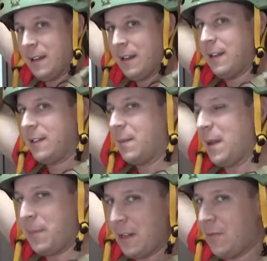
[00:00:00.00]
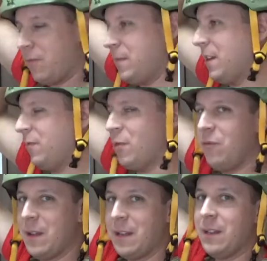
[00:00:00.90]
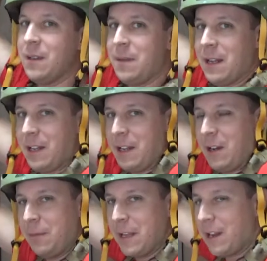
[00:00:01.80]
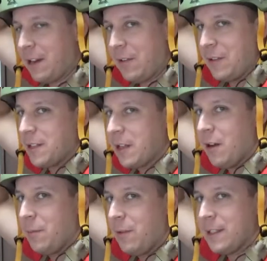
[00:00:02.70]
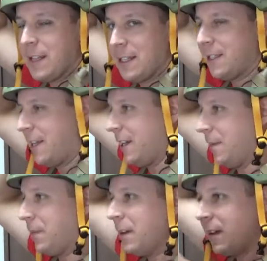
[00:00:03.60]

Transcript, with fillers: There's going to be a bit of, bit of movement depending on how your plate gear and everything's going. But once that's set up,